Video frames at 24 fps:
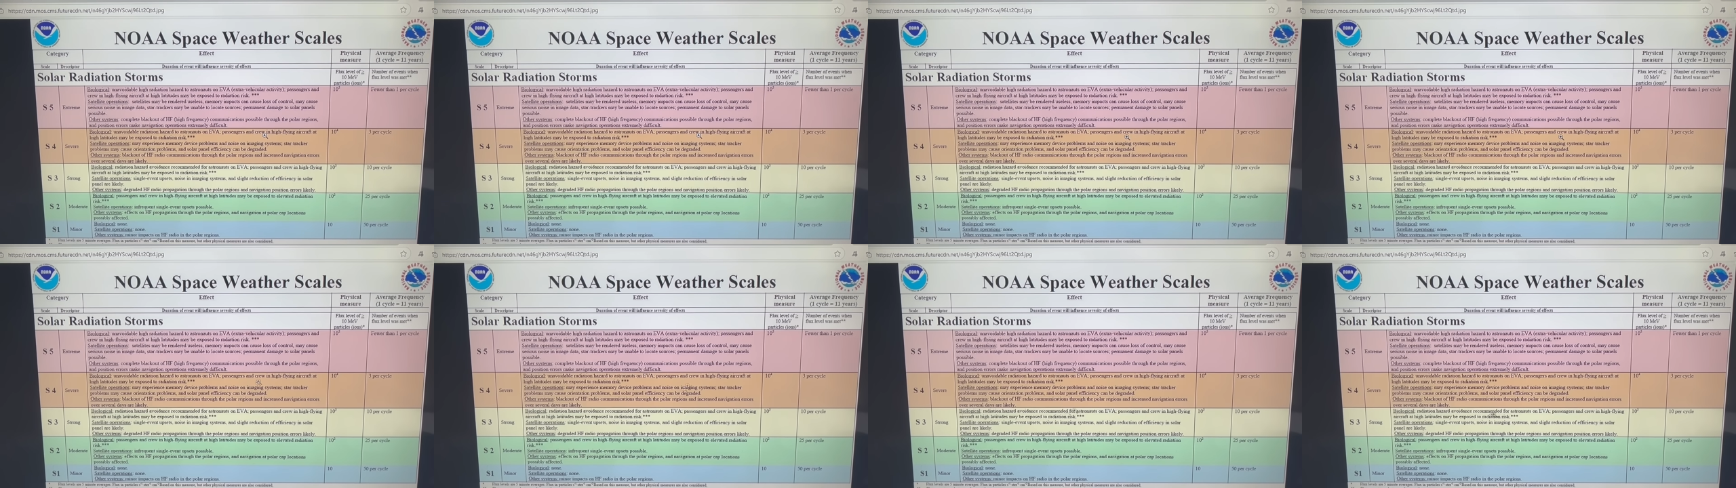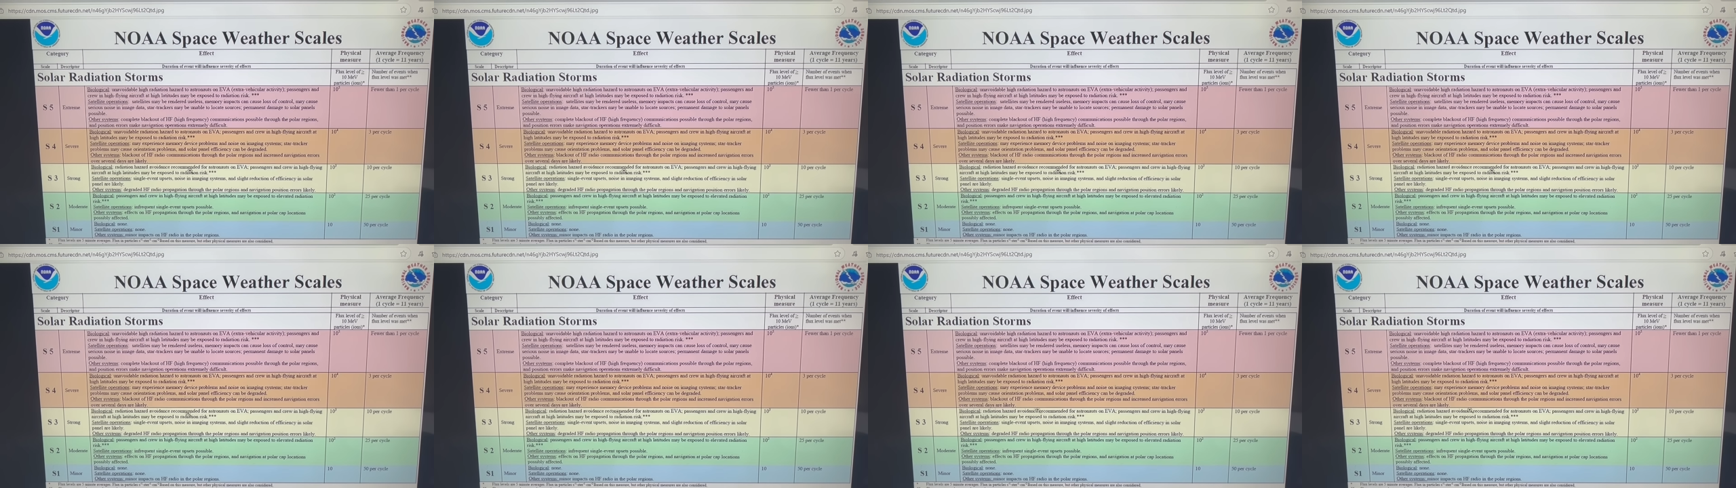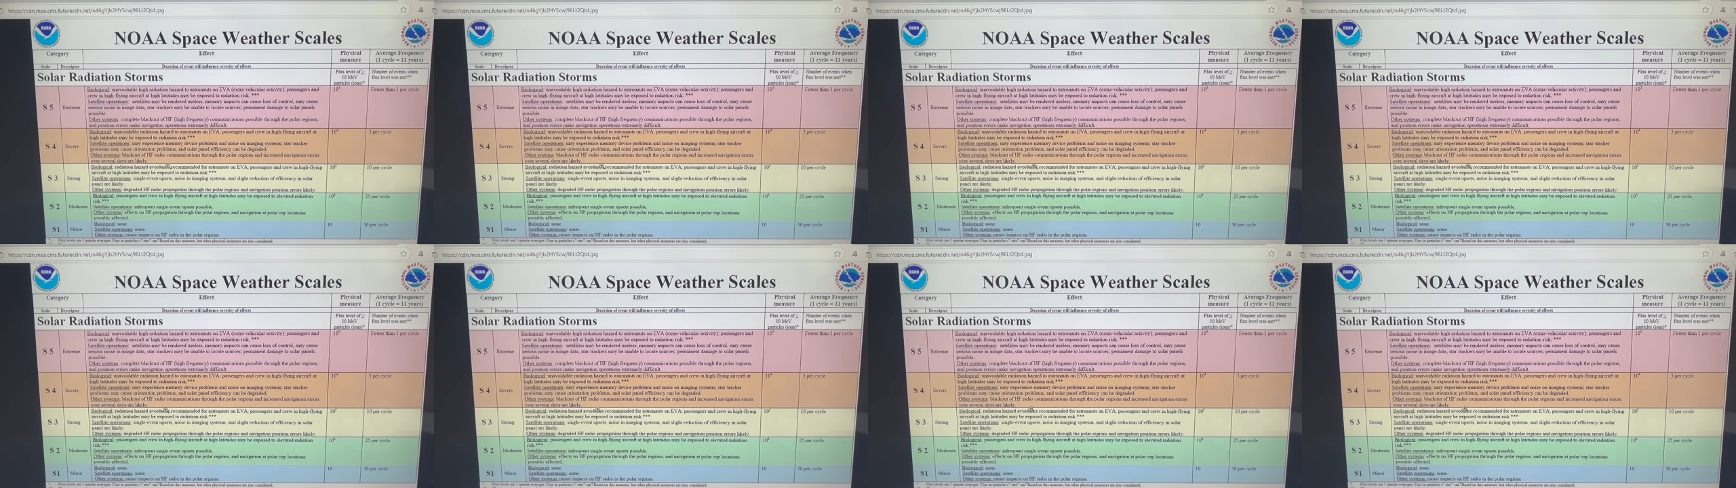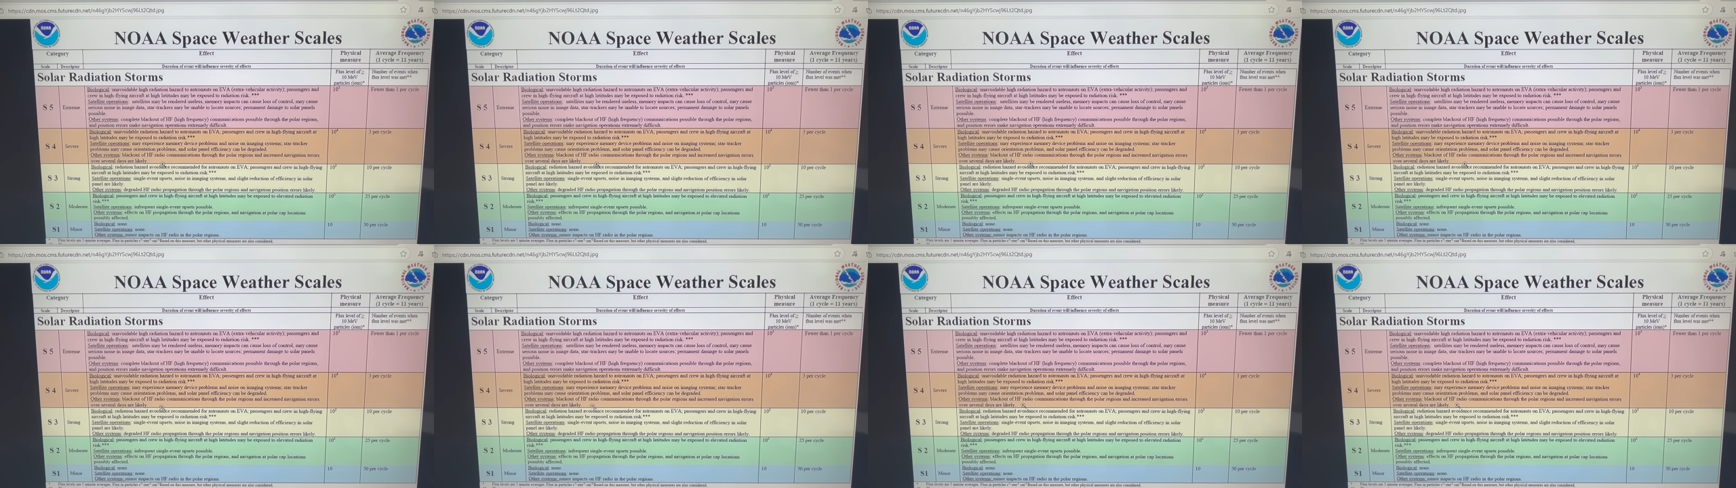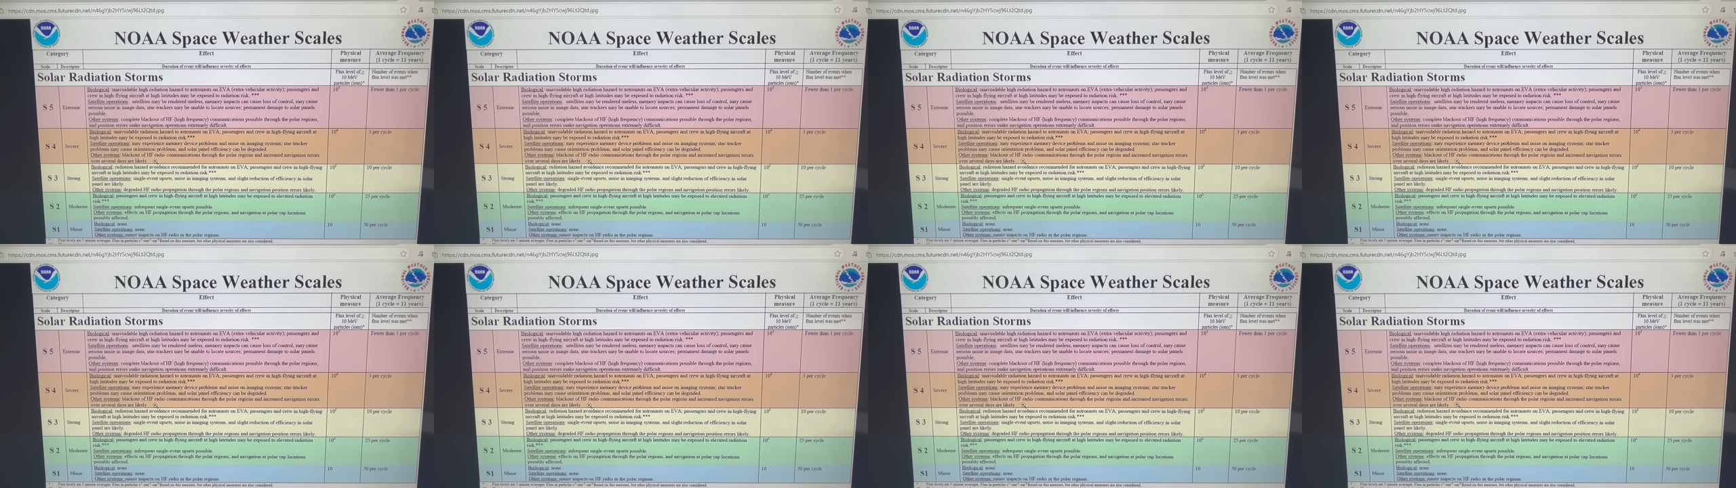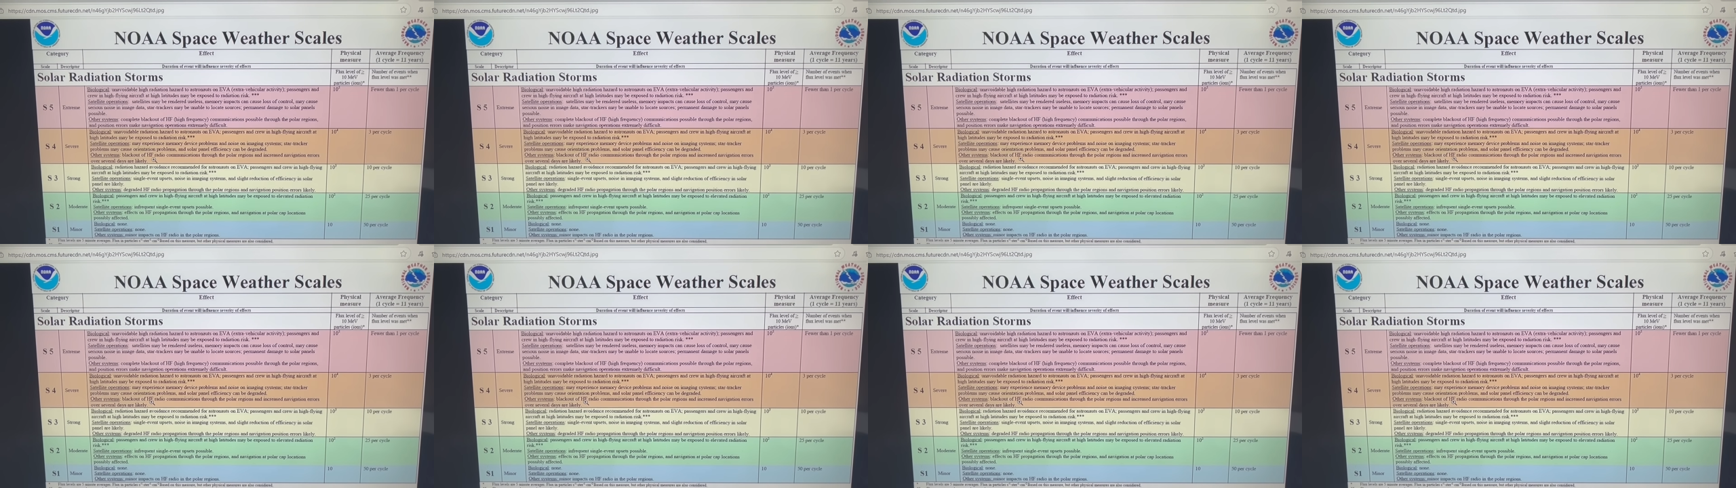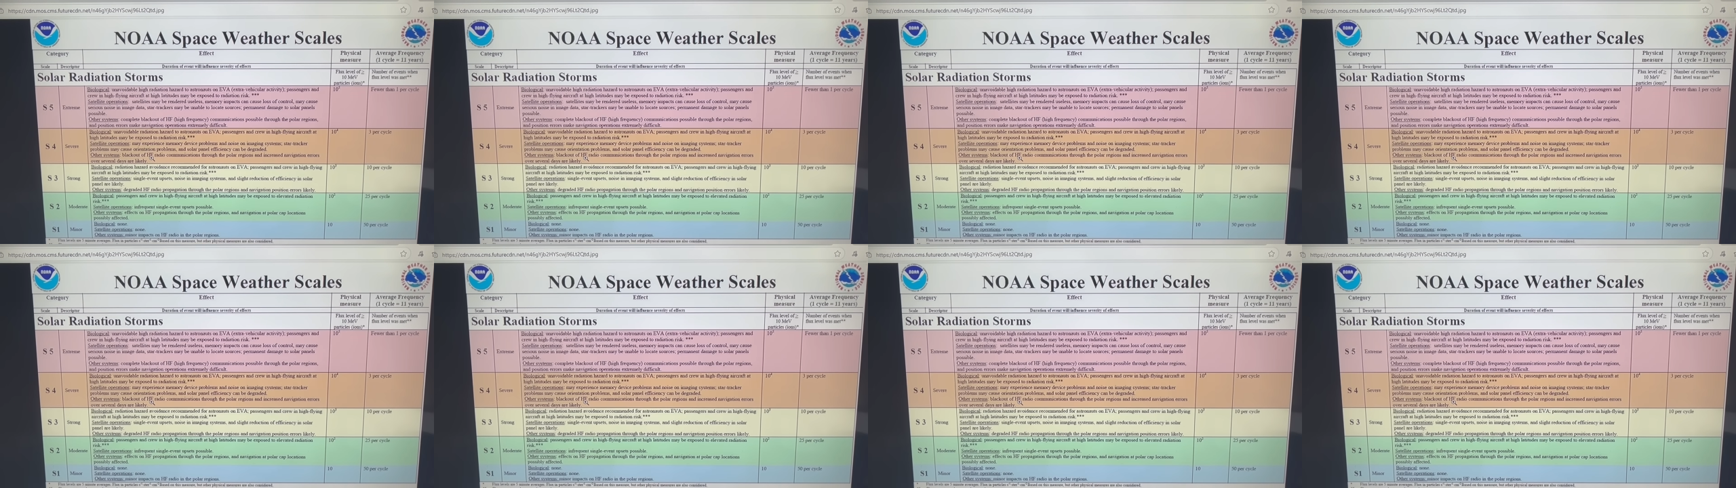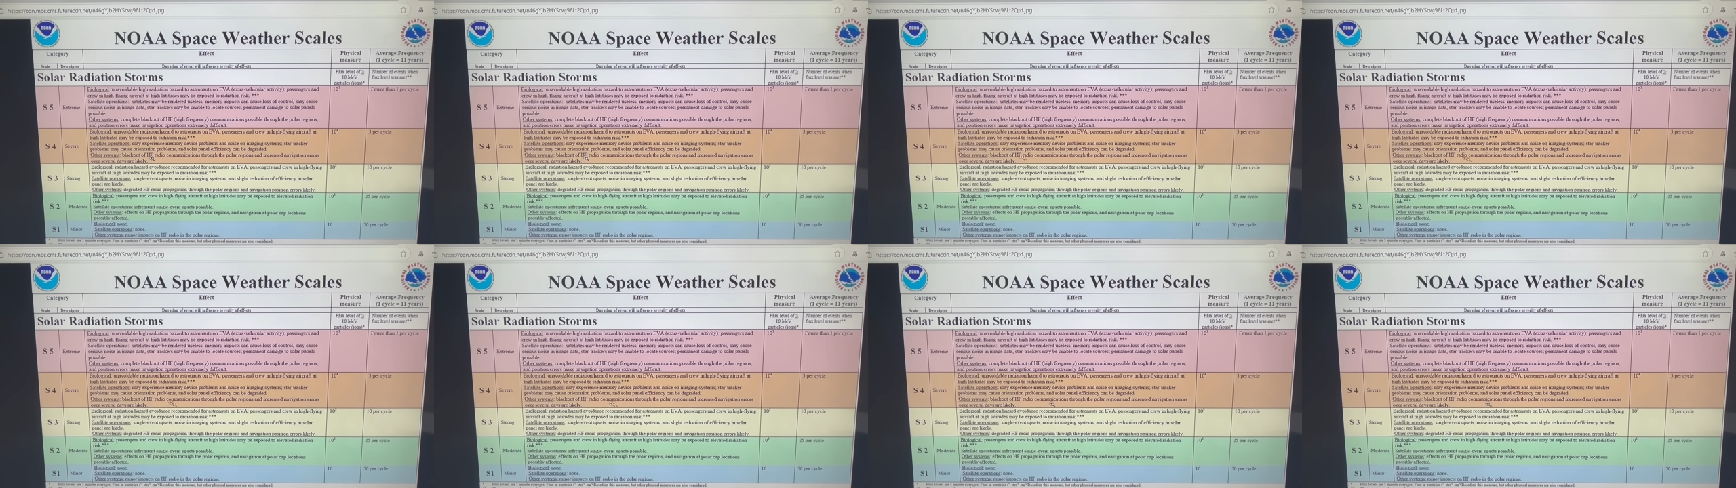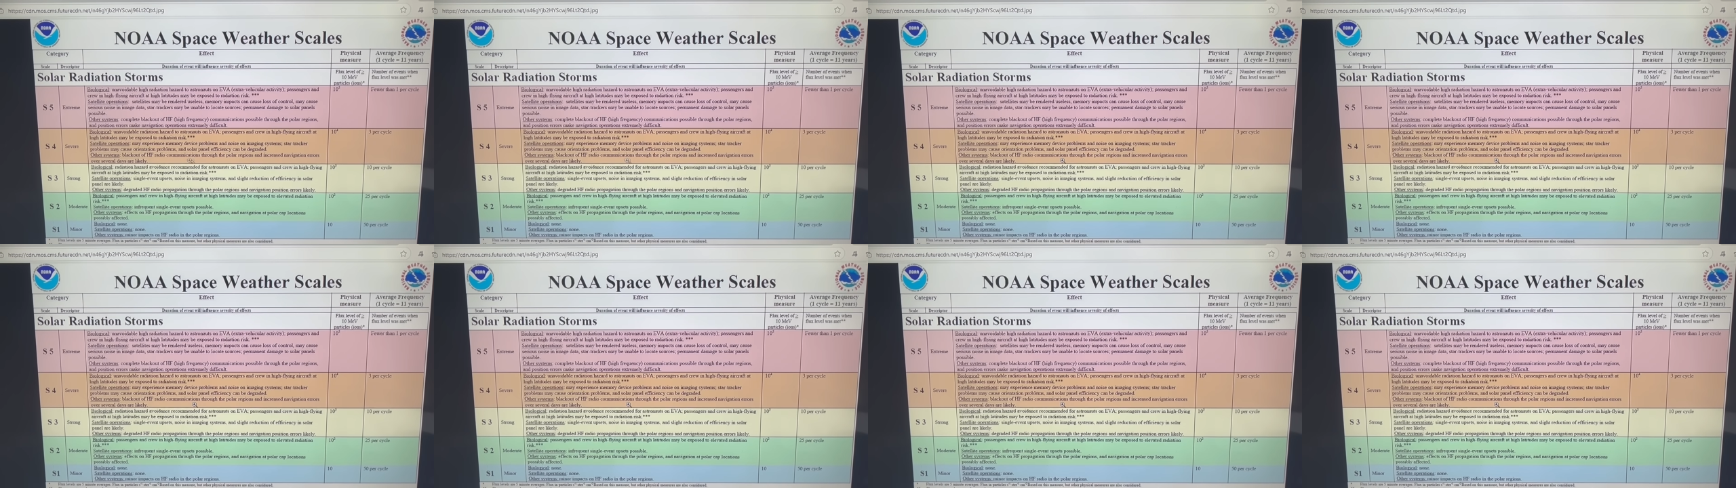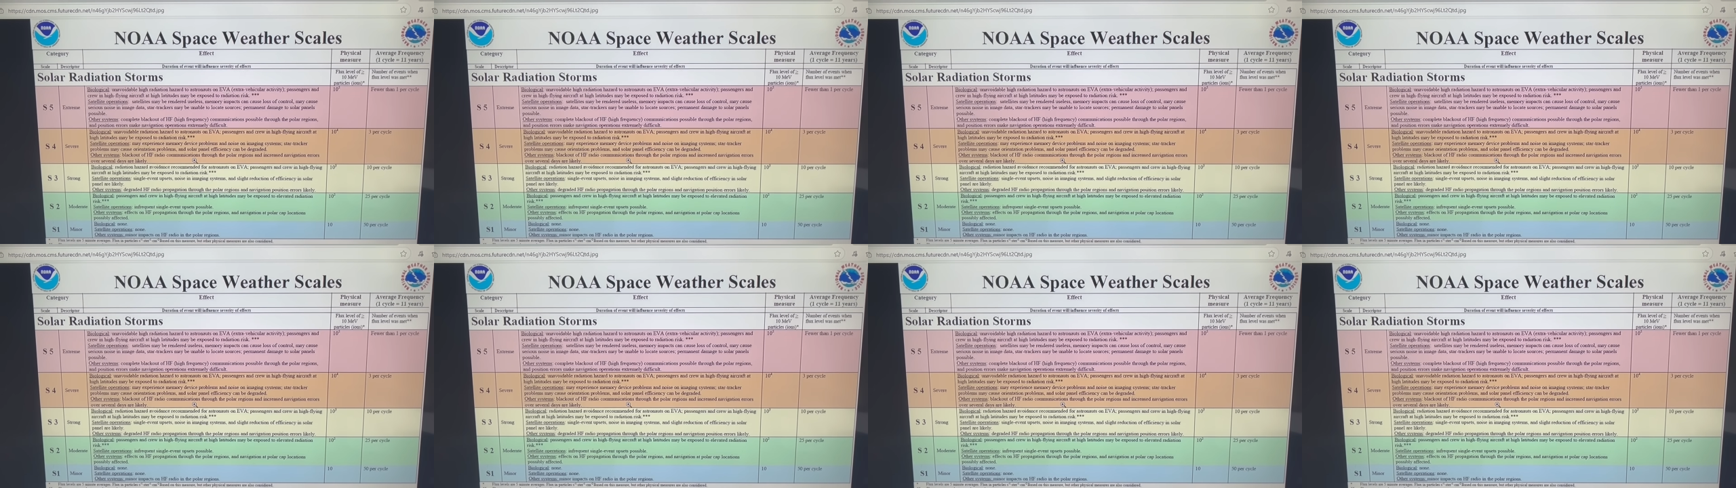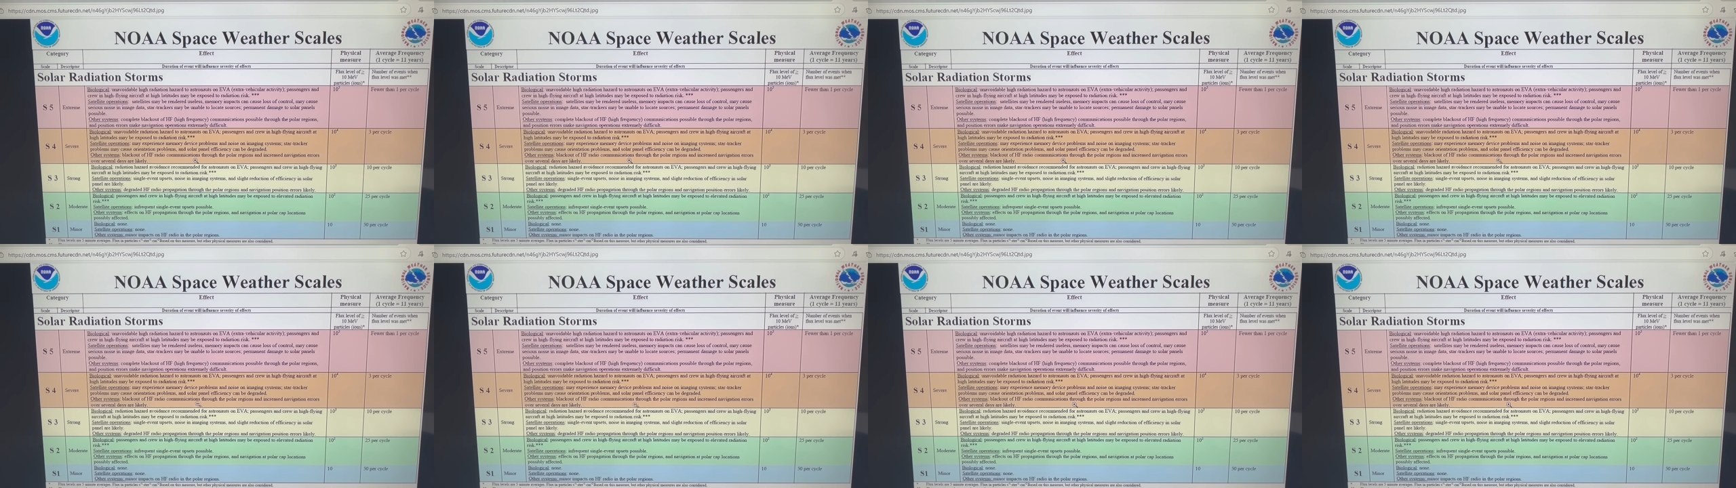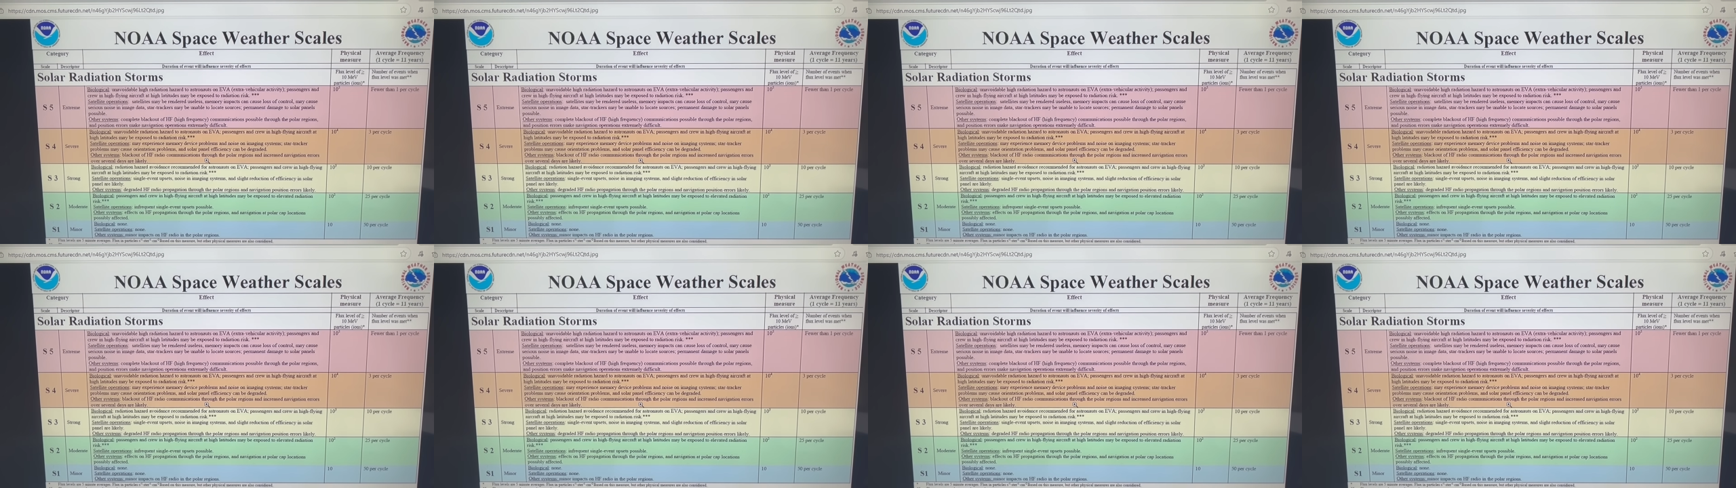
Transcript: [unreadable: no face in view]